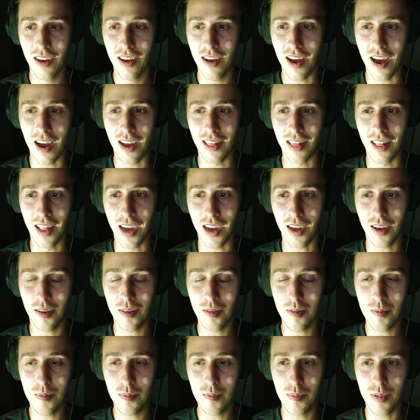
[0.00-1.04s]
and like
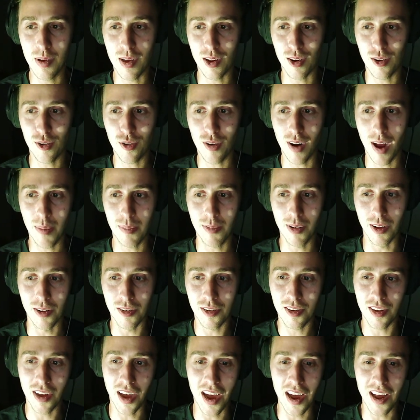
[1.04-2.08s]
being trapped
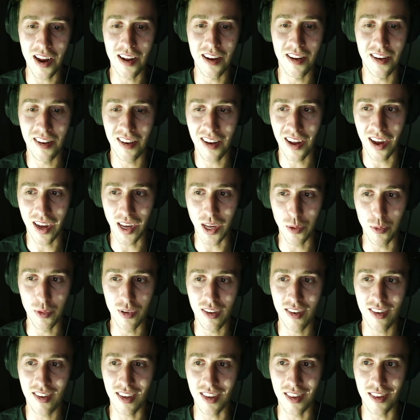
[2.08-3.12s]
outside, and how you would
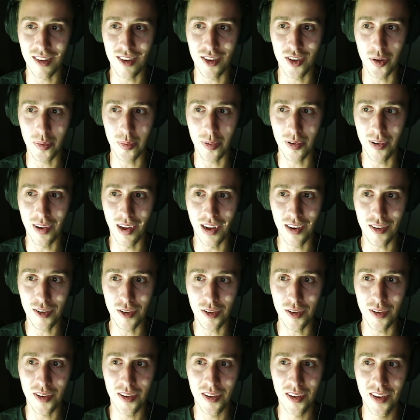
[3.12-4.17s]
see the
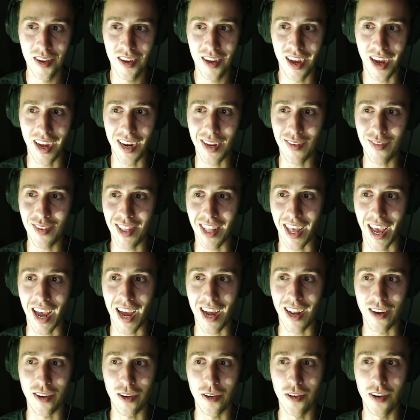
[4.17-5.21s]
supernatural, and even the
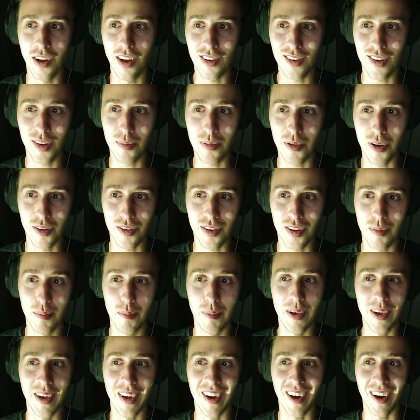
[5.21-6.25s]
end, you're not supposed to
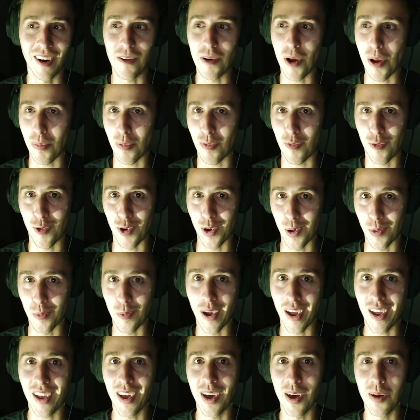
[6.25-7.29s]
be here, right before you
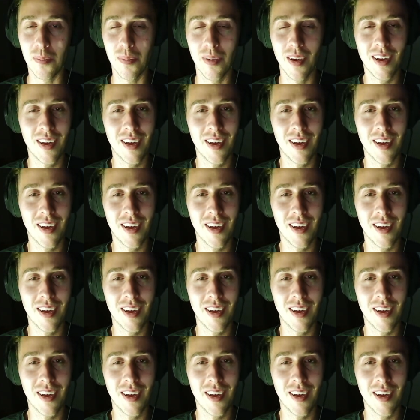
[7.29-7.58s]
wake up.